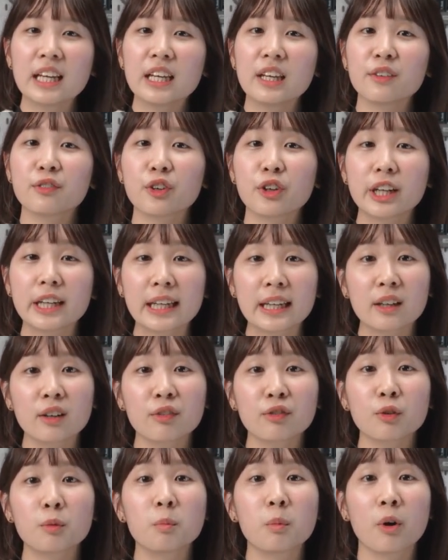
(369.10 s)
If you're eager
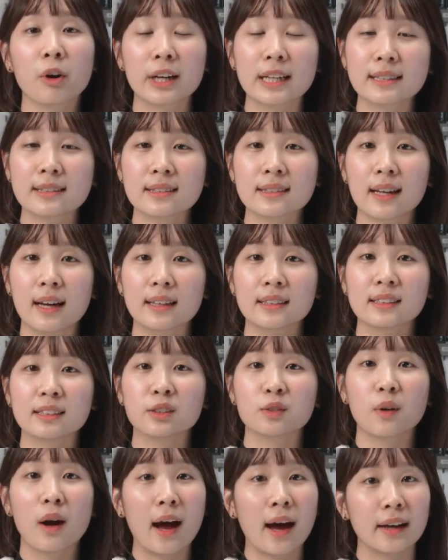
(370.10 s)
for more insights
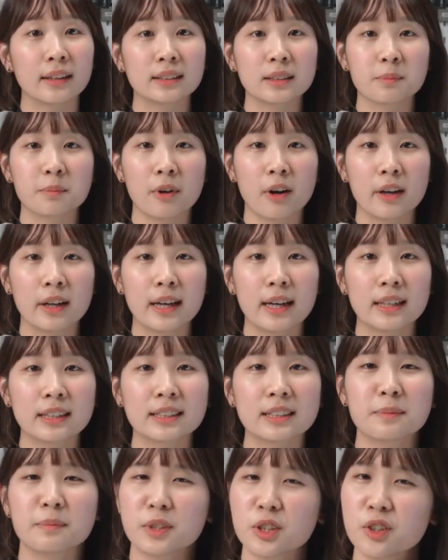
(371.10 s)
into IoT products,
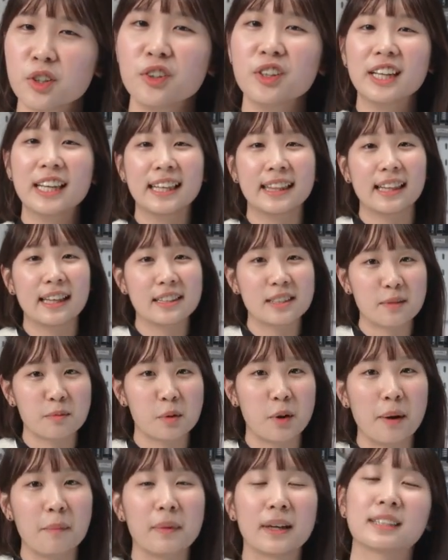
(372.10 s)
be sure to hit that
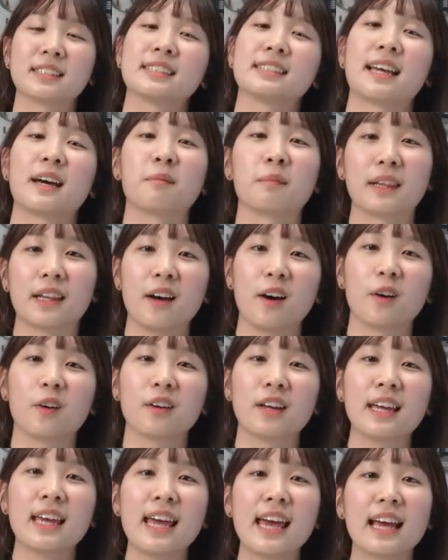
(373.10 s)
subscribe button down below.
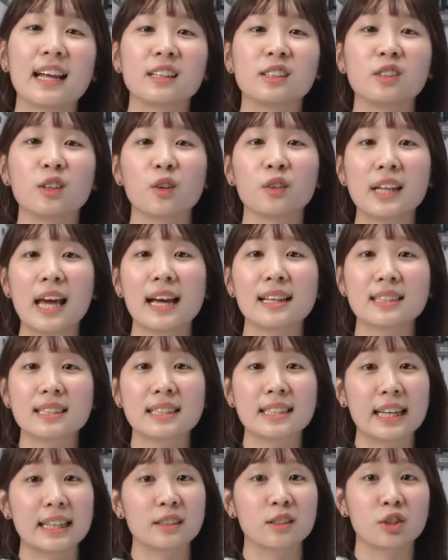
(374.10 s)
And don't
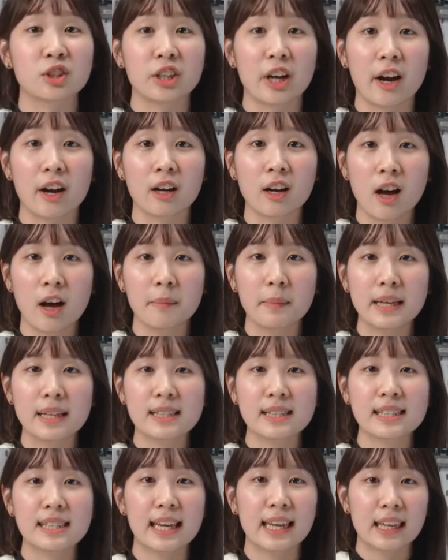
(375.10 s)
hesitate to share
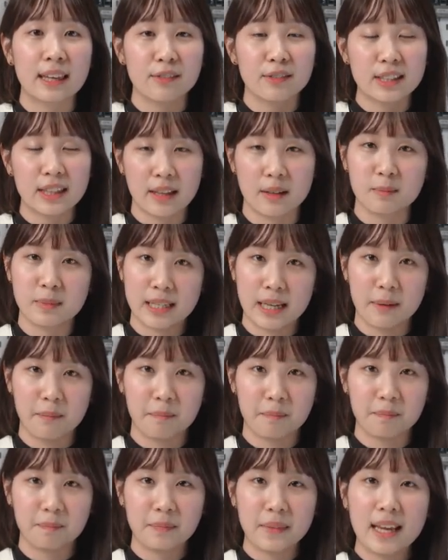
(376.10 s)
comments and give a thumbs up.
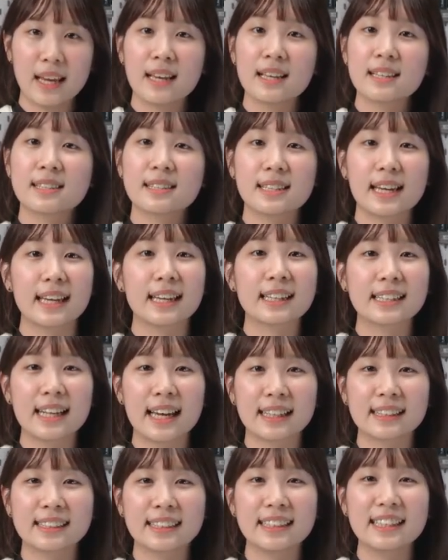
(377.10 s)
Stay
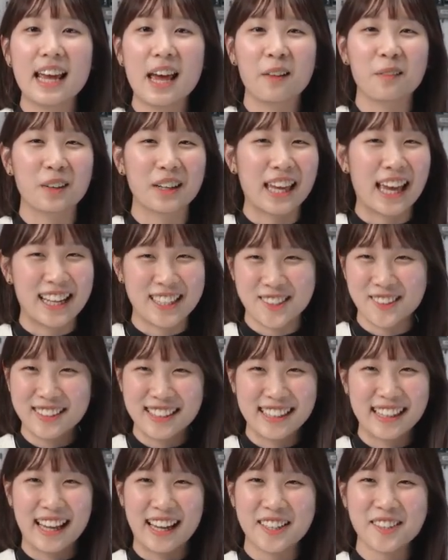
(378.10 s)
connected and we'll catch you in the
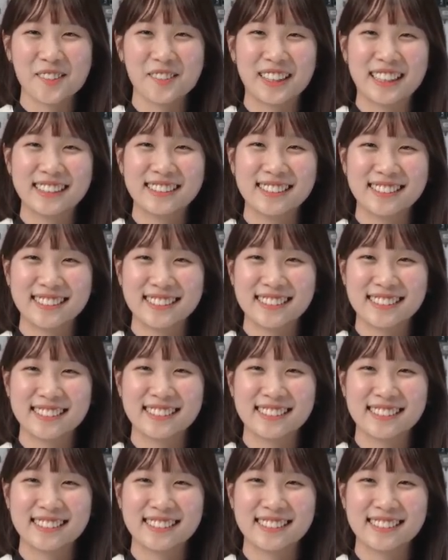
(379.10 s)
next one.